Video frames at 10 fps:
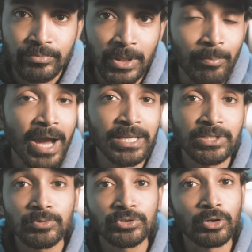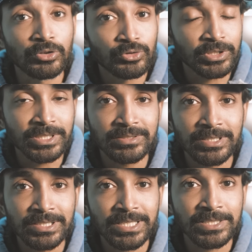The mileage was also
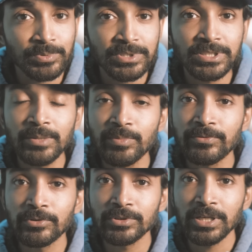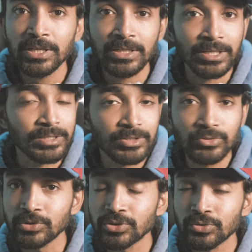decent, especially before the country
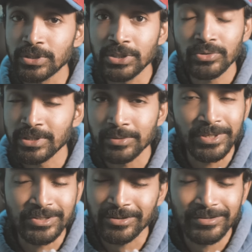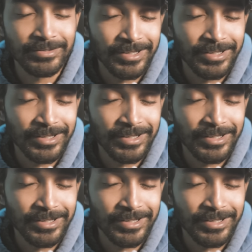switched to E20 petrol.